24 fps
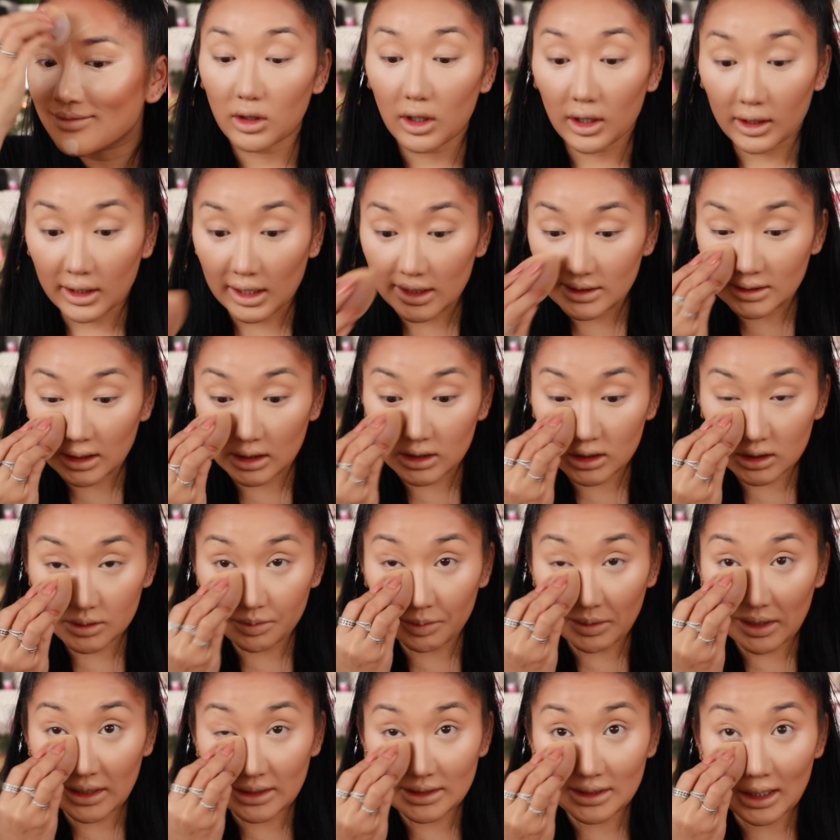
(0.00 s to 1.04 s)
Okay, so I just
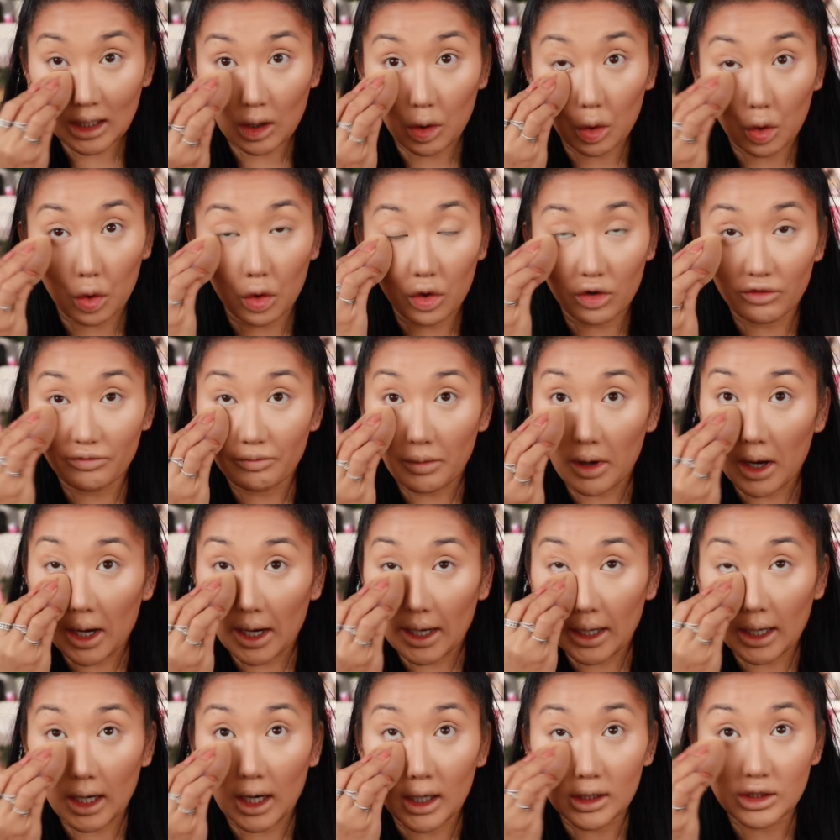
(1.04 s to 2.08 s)
blended out all of
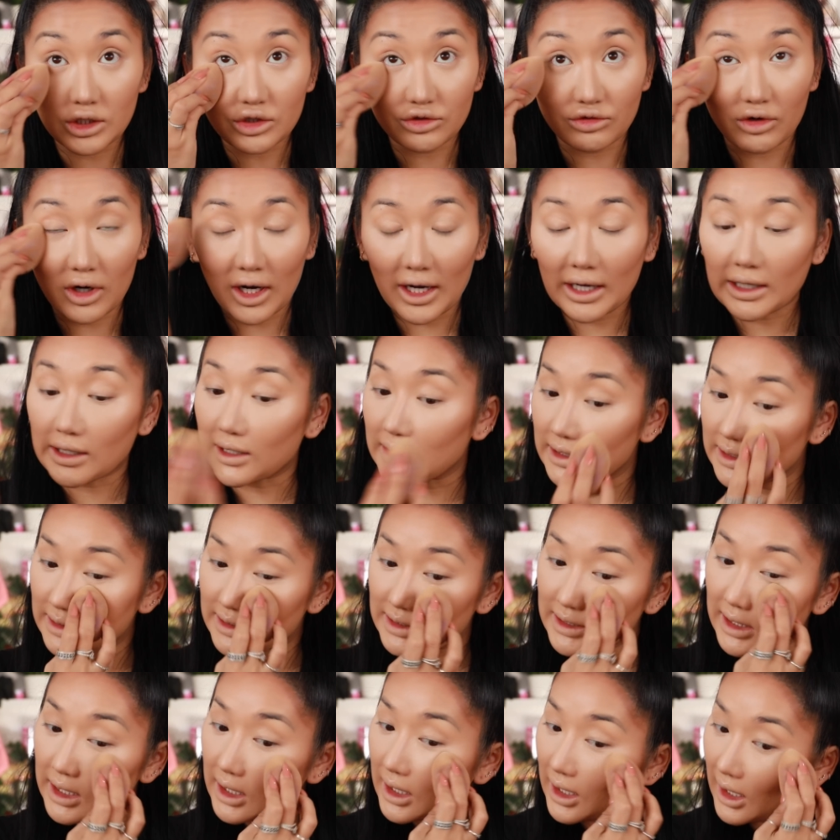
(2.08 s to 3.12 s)
my under eye
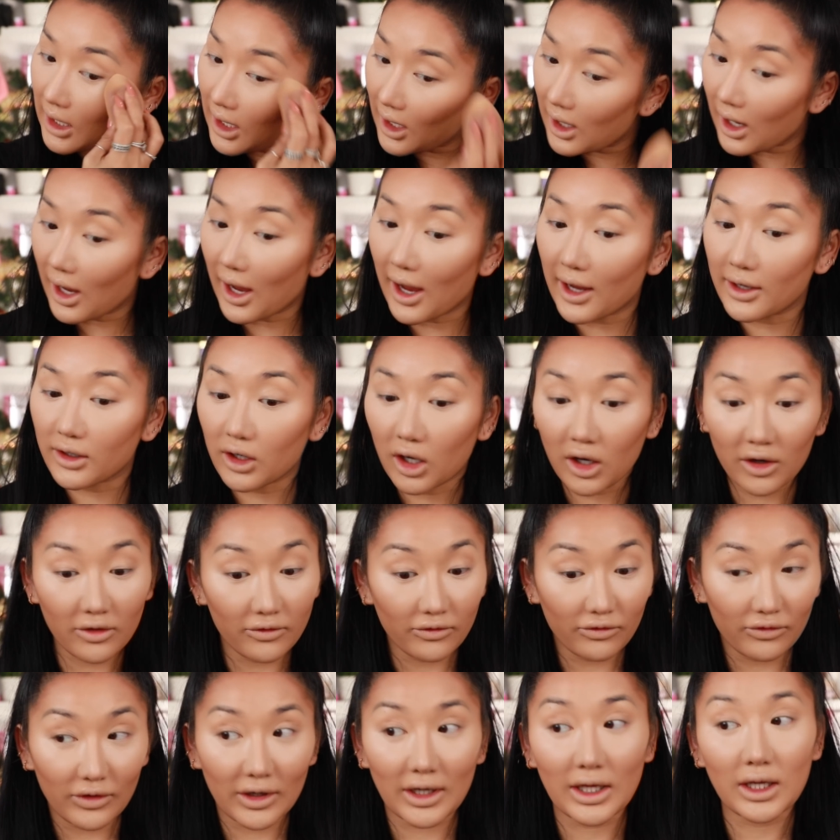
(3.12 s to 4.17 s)
concealer and
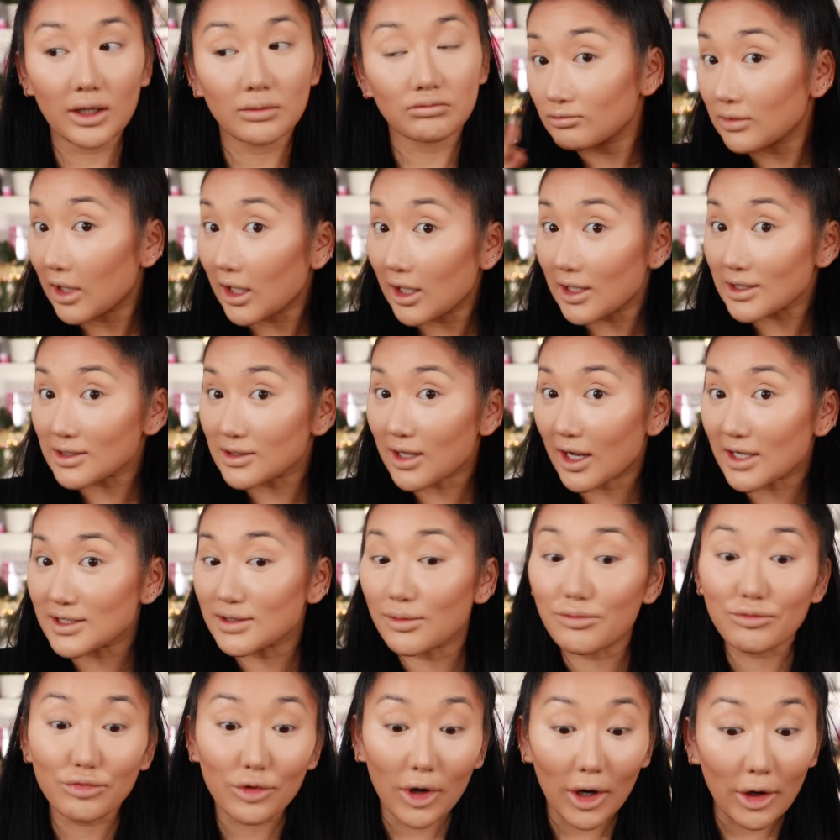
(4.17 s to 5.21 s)
hopefully it looks nice
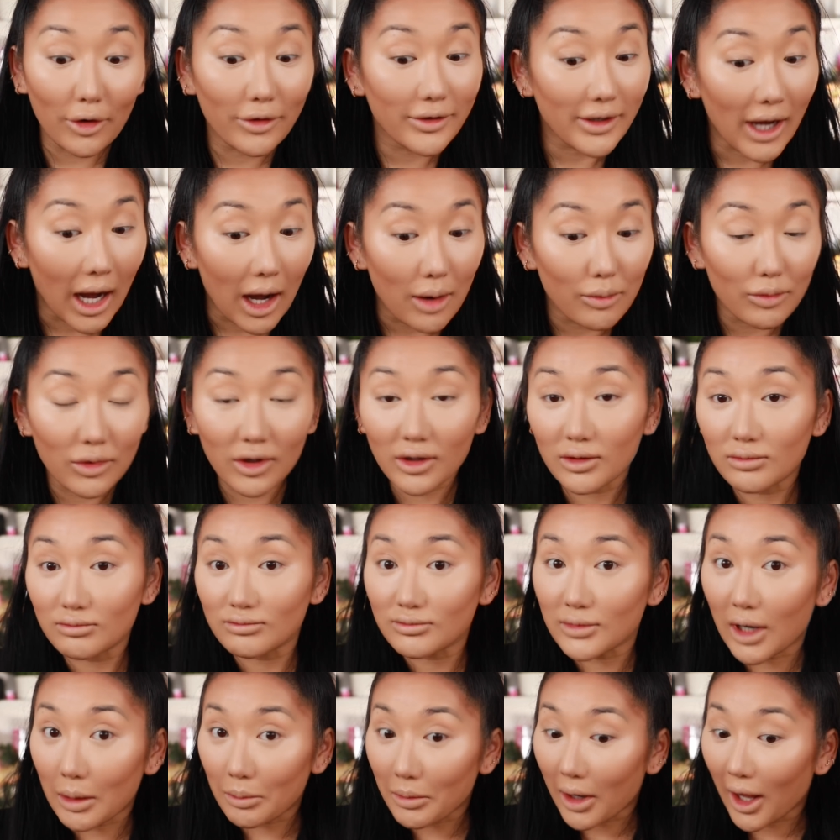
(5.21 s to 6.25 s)
and bright on camera.
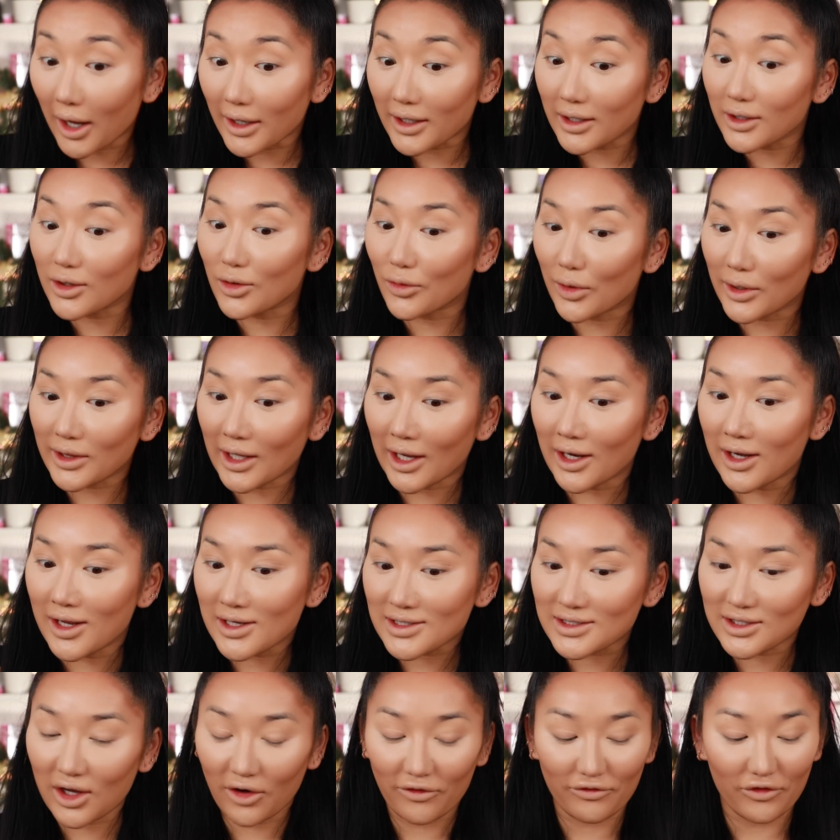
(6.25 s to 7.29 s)
I'm liking the way that it
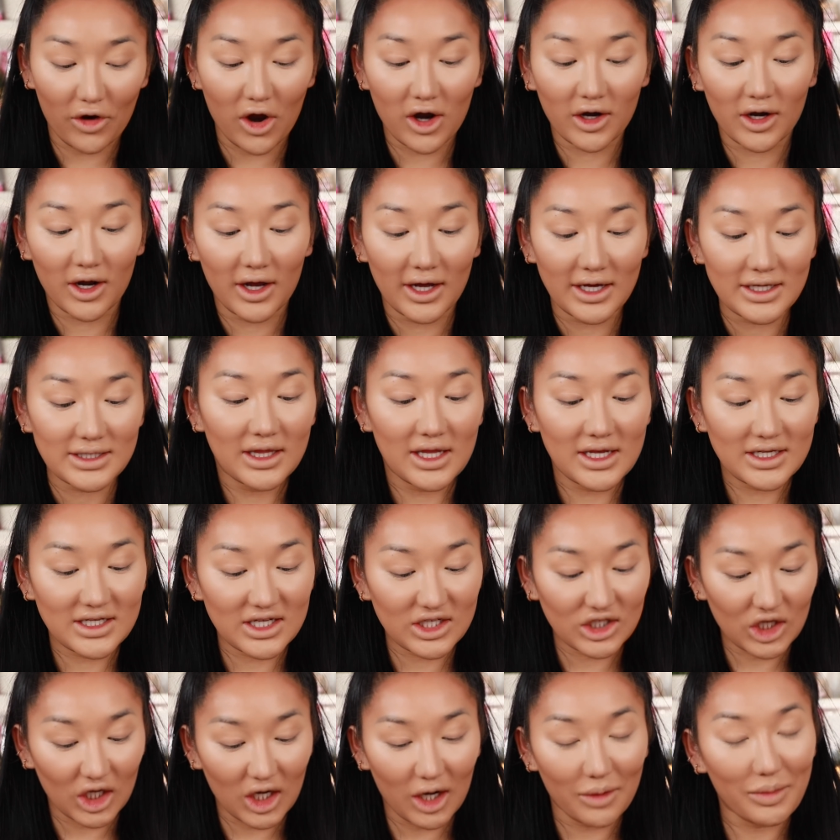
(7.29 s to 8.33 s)
looks so far, guys. This is
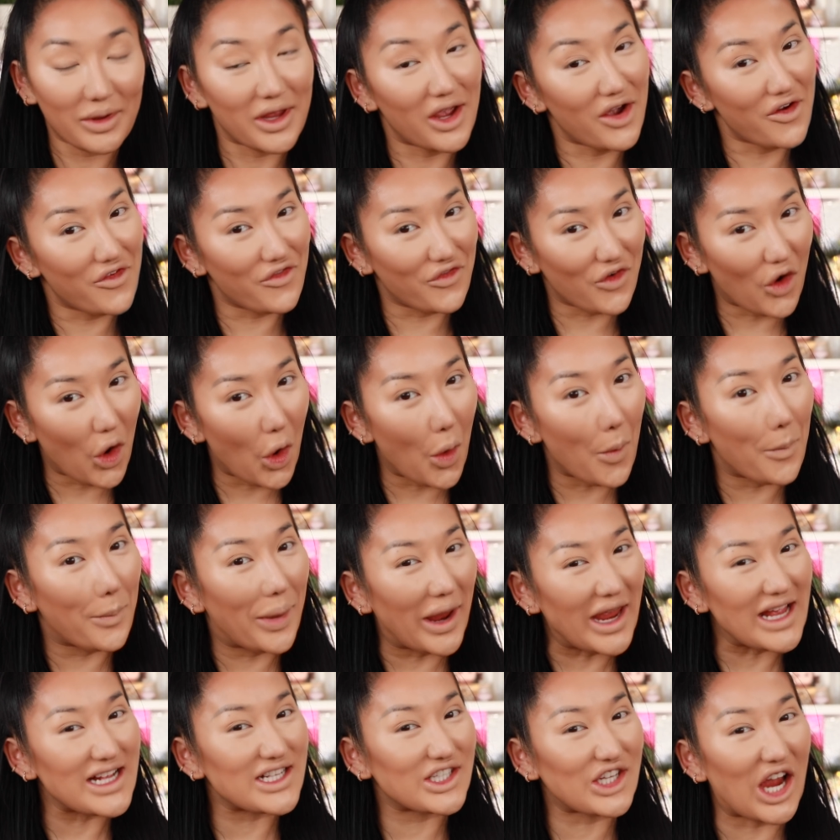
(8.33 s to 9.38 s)
going to be a full
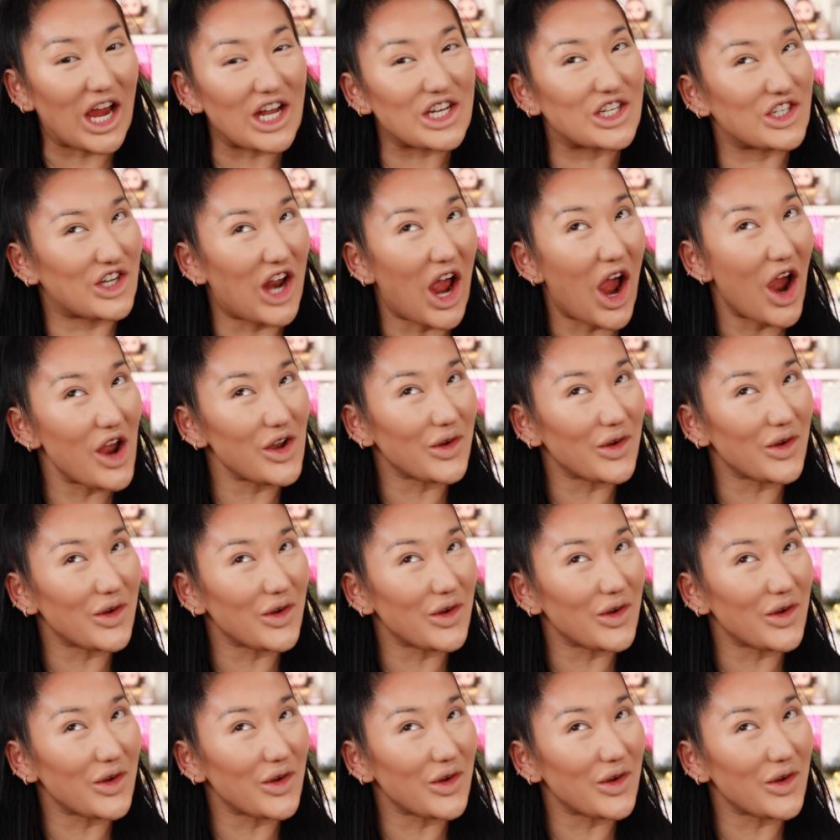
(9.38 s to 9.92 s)
beat day today.